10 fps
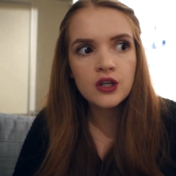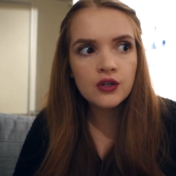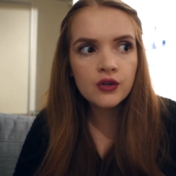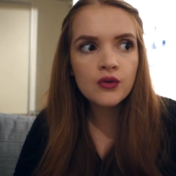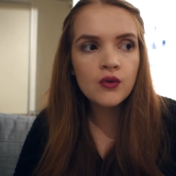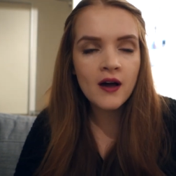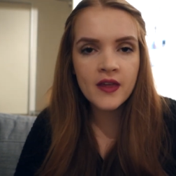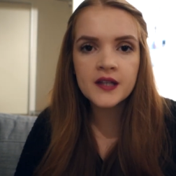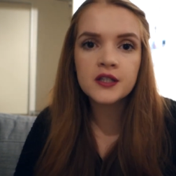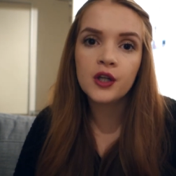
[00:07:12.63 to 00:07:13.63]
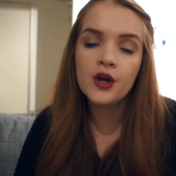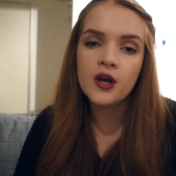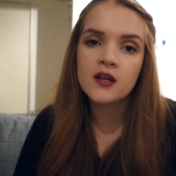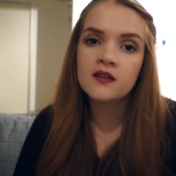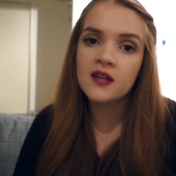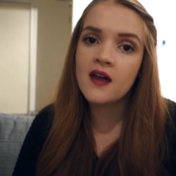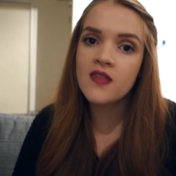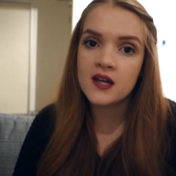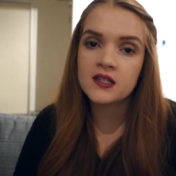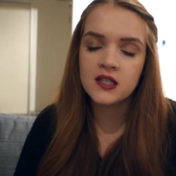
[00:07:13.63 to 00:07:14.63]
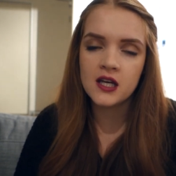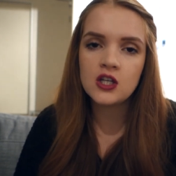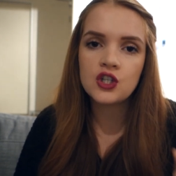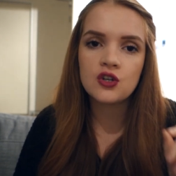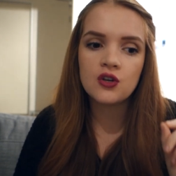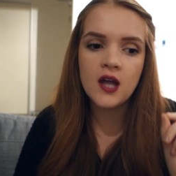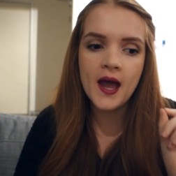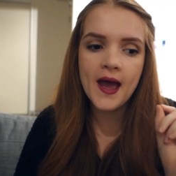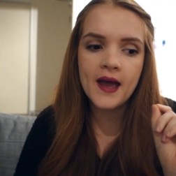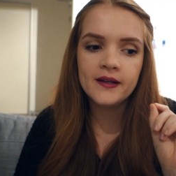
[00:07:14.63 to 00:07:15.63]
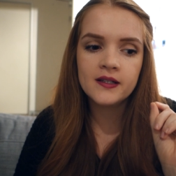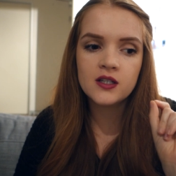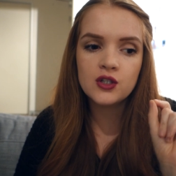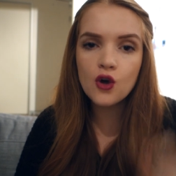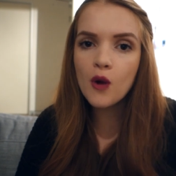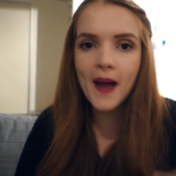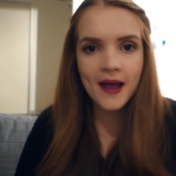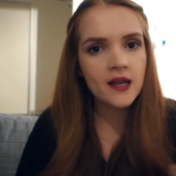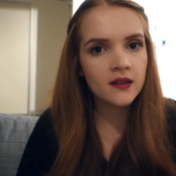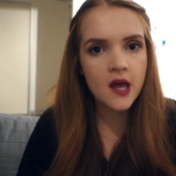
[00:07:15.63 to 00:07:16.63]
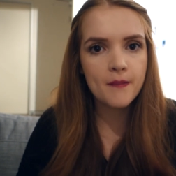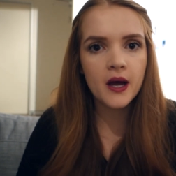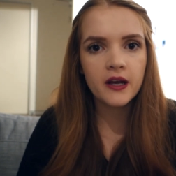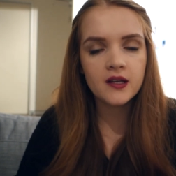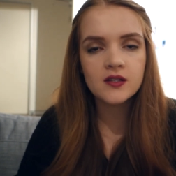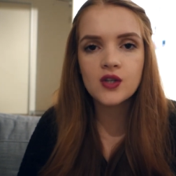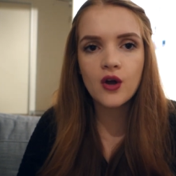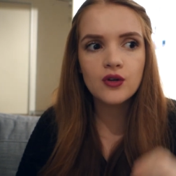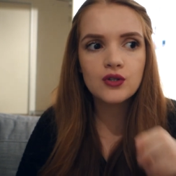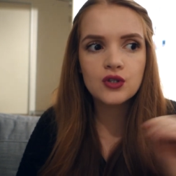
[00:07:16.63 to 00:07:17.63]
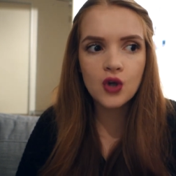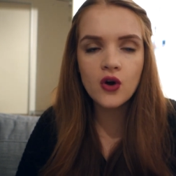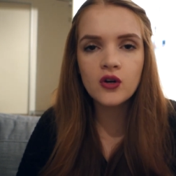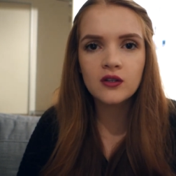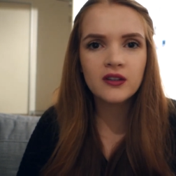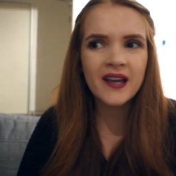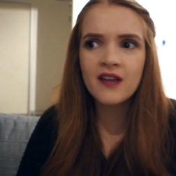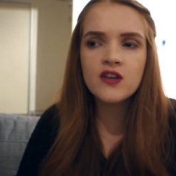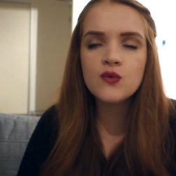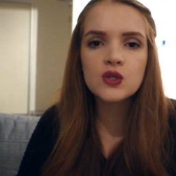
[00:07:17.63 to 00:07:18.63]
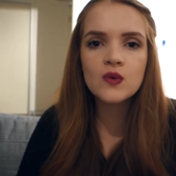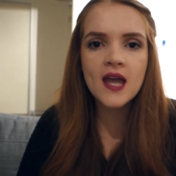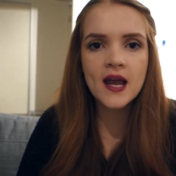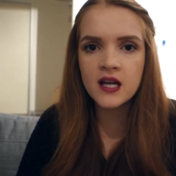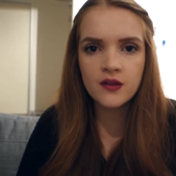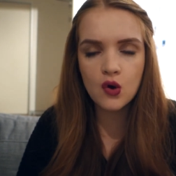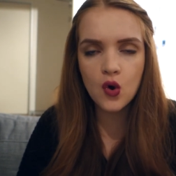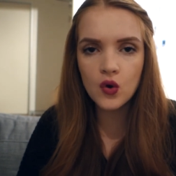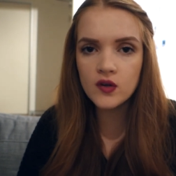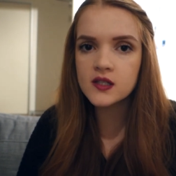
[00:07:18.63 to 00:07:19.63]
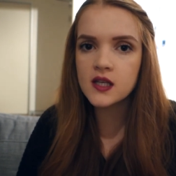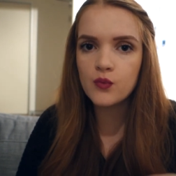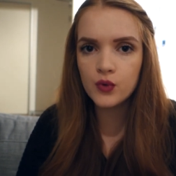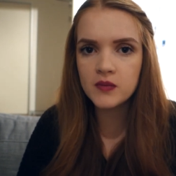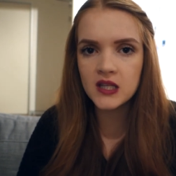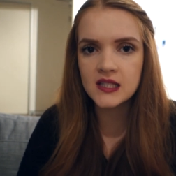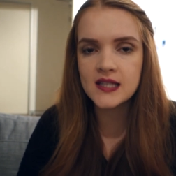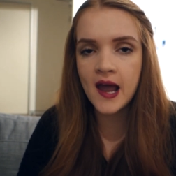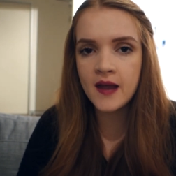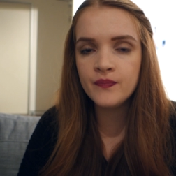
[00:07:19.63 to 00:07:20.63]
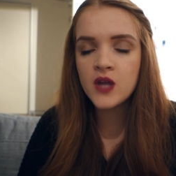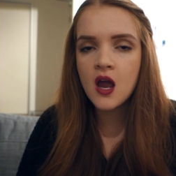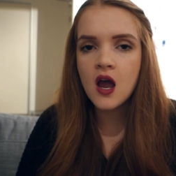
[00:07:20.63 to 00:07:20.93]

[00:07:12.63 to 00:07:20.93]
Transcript: You are there to learn, they're there to teach you, and you're paying them money. So don't, like, if you were doing any other course, it wouldn't be the same.